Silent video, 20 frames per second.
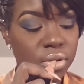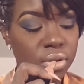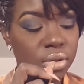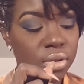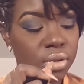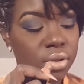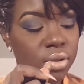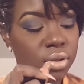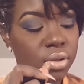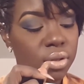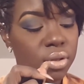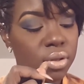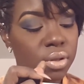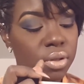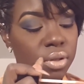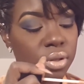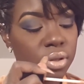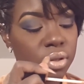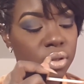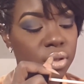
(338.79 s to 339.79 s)

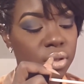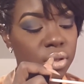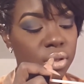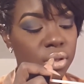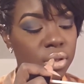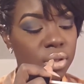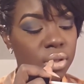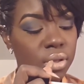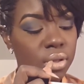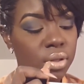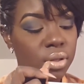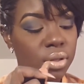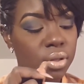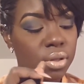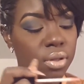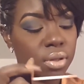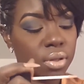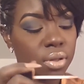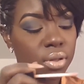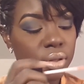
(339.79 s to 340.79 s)

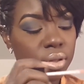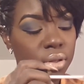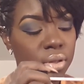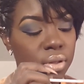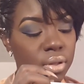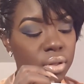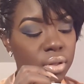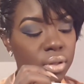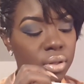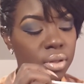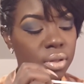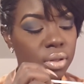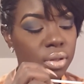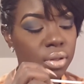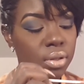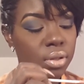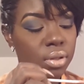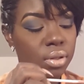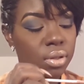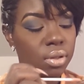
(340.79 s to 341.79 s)

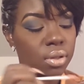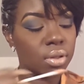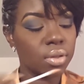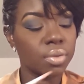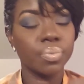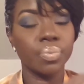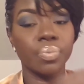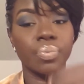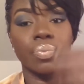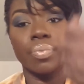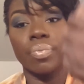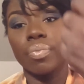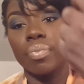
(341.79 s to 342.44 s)
(silence)